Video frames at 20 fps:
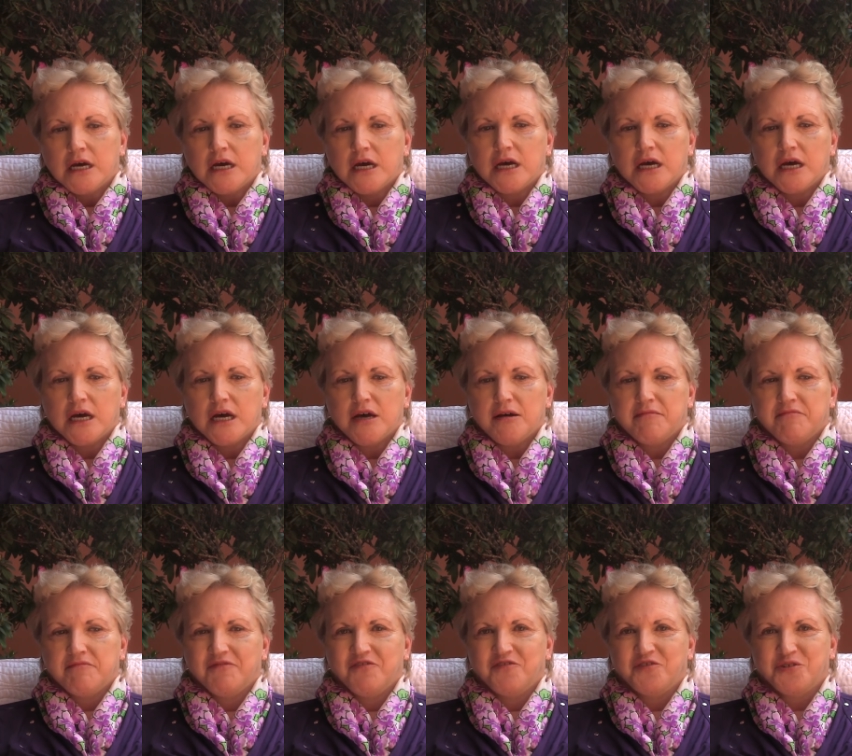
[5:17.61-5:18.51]

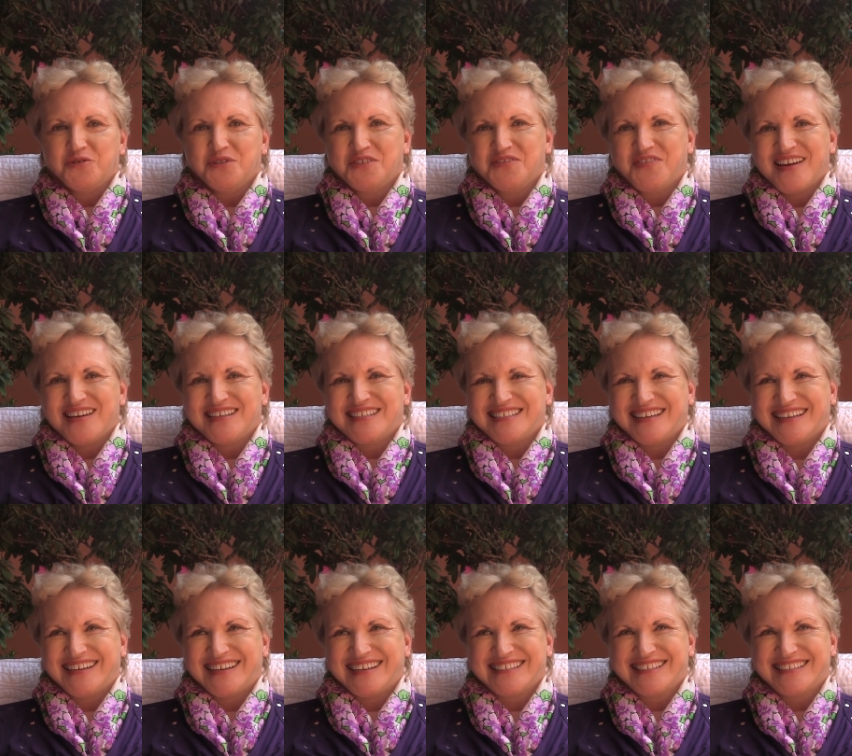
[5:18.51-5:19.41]
Um, food's
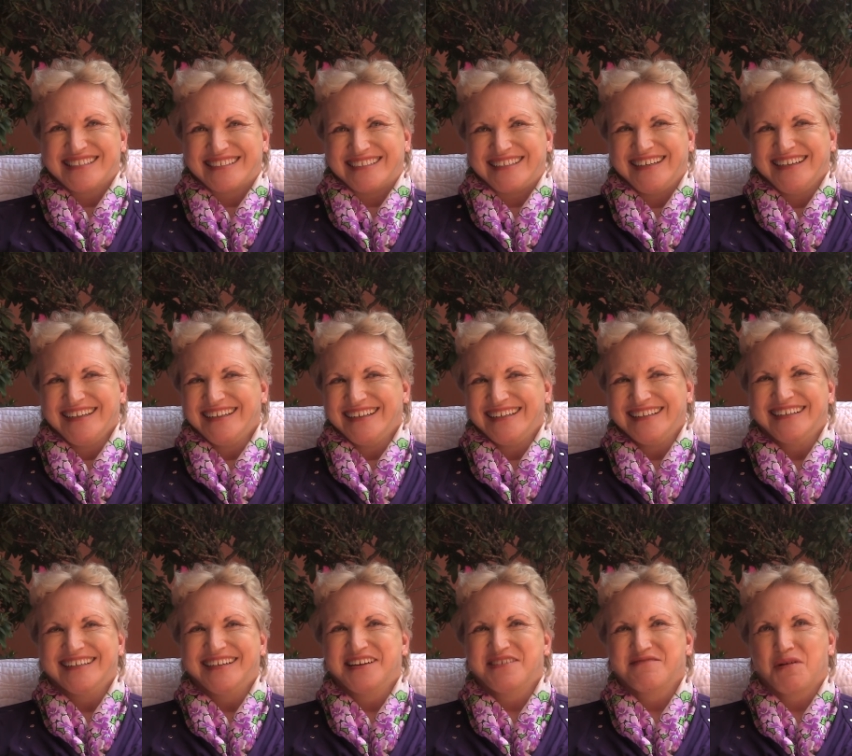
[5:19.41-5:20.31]
fantastic.
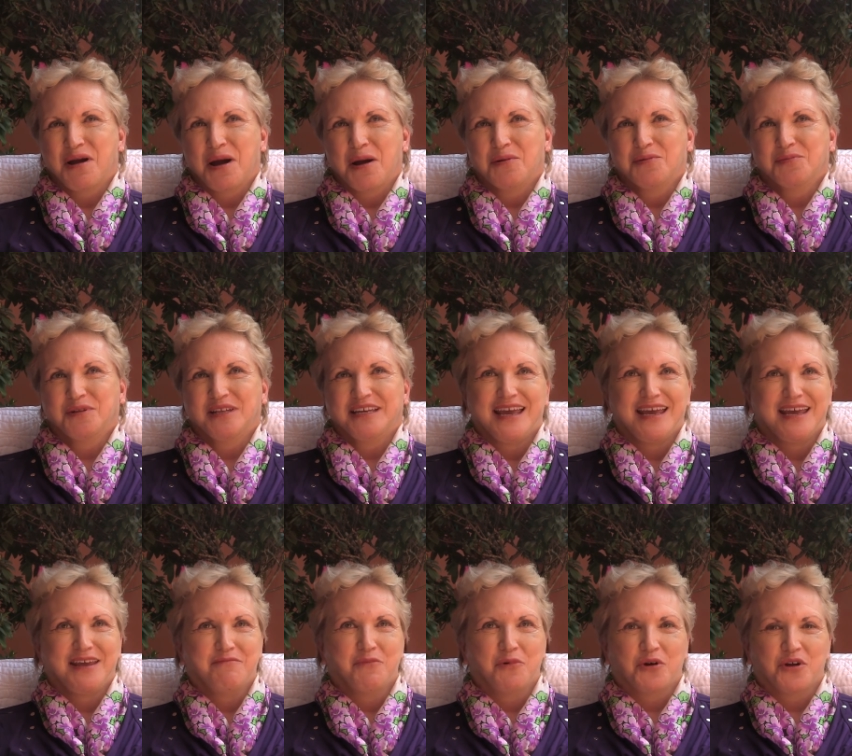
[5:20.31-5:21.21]
Probably
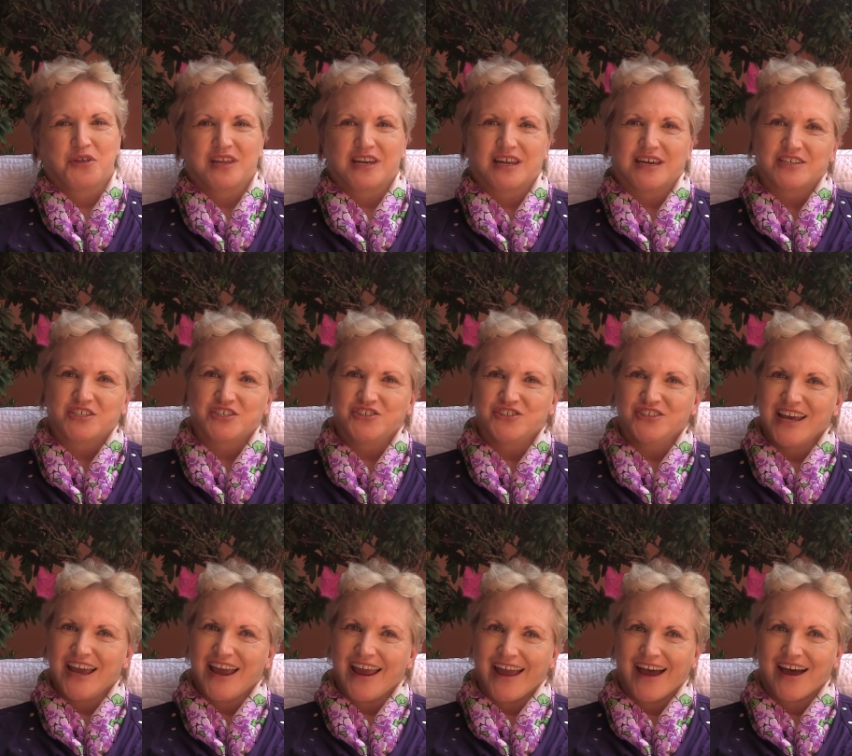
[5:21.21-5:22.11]
ate more than I
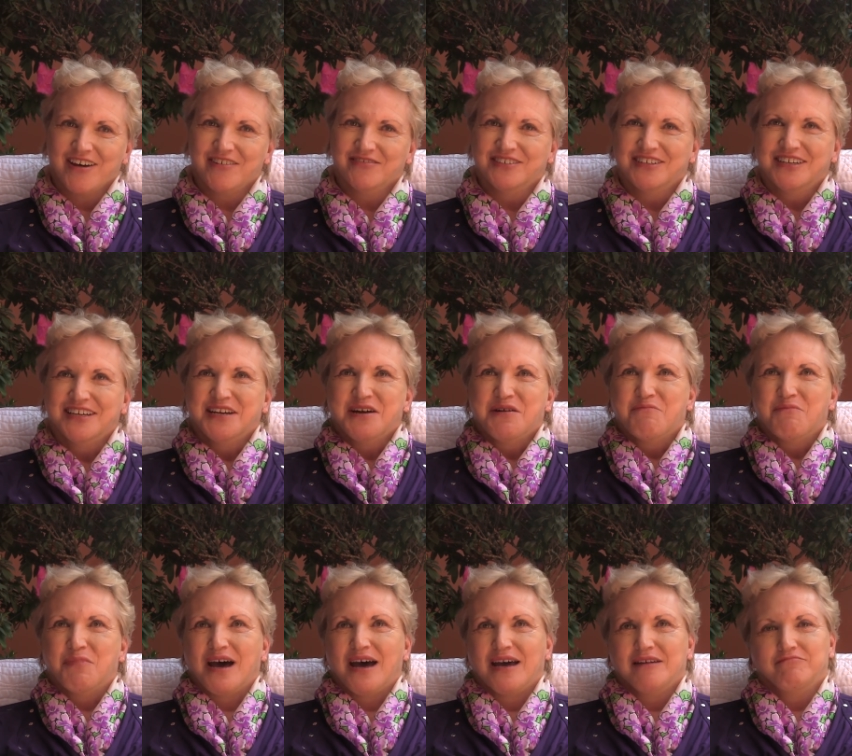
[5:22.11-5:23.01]
should have,
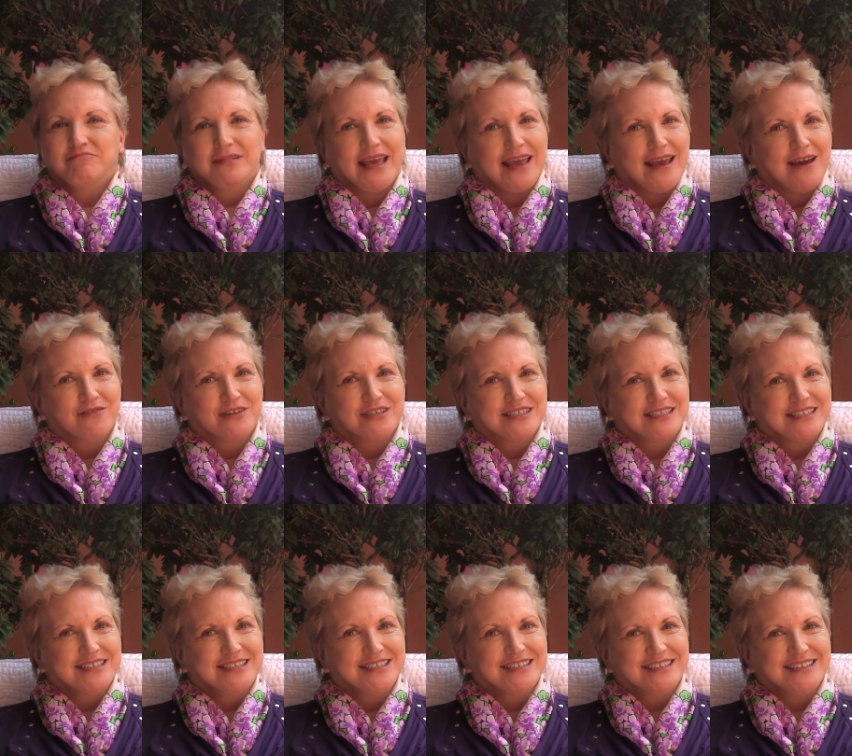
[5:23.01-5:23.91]
but can't
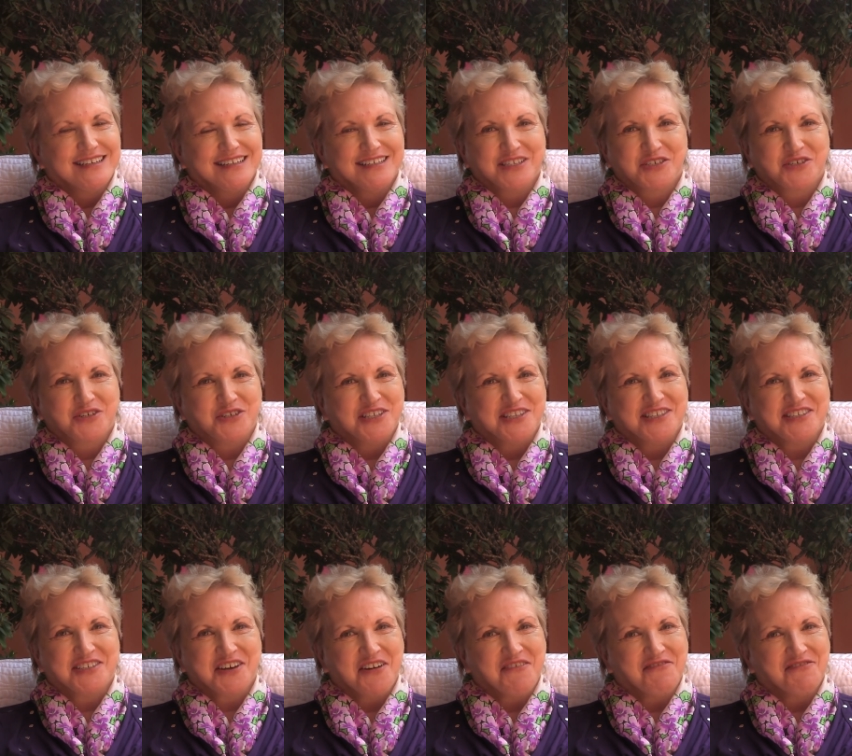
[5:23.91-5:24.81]
resist it. It's good
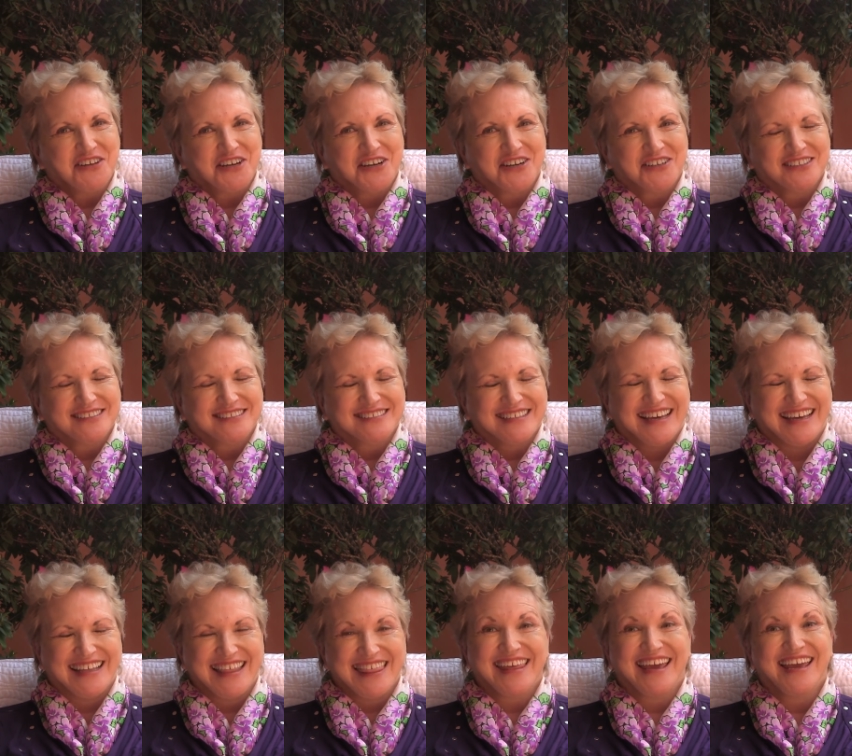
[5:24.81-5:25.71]
stuff here.
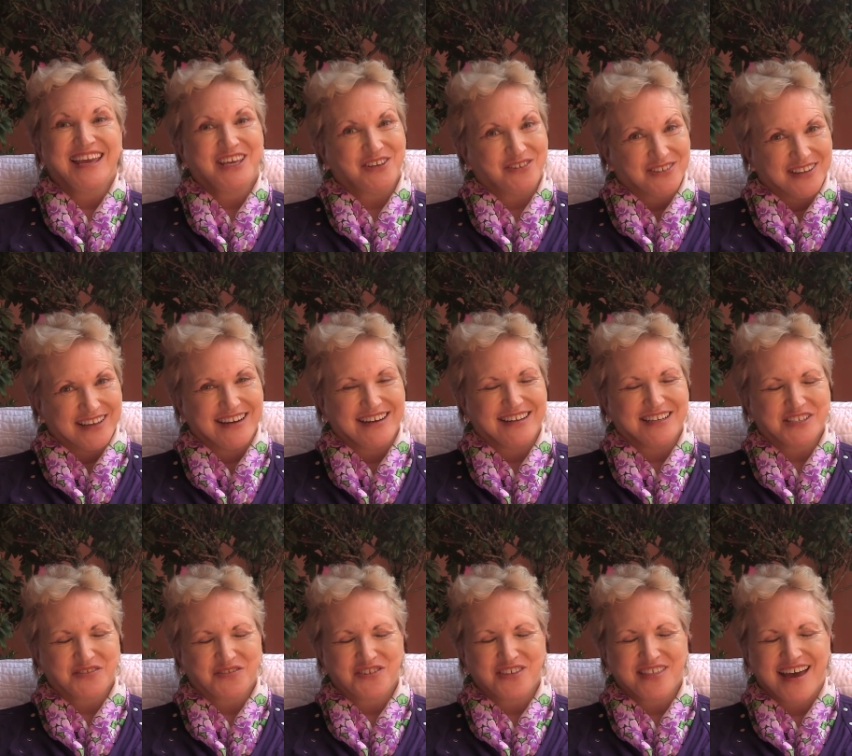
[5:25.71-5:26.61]
Thank you,
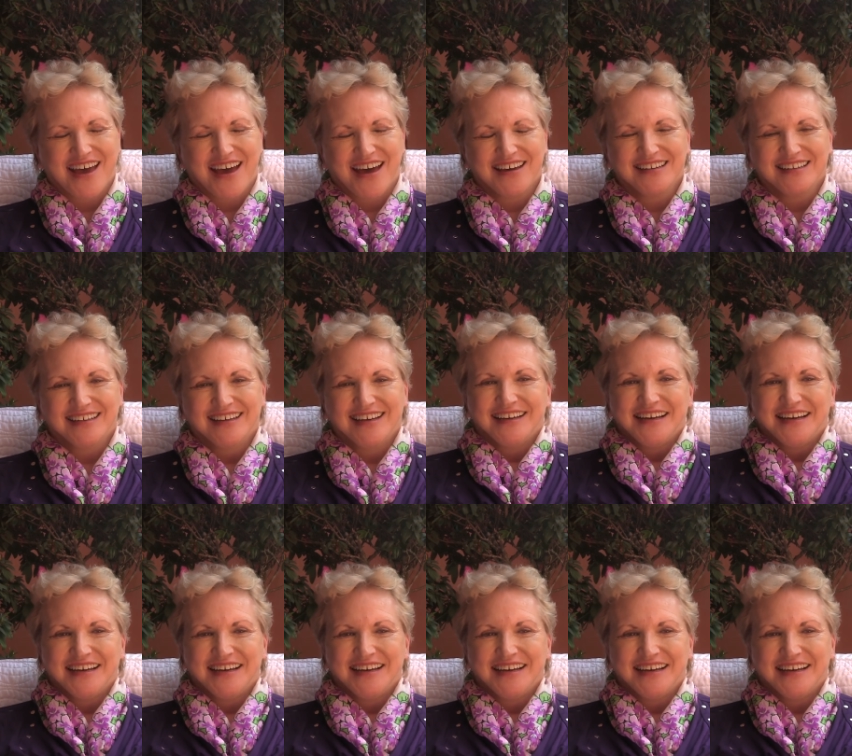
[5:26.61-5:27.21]
ladies, for that.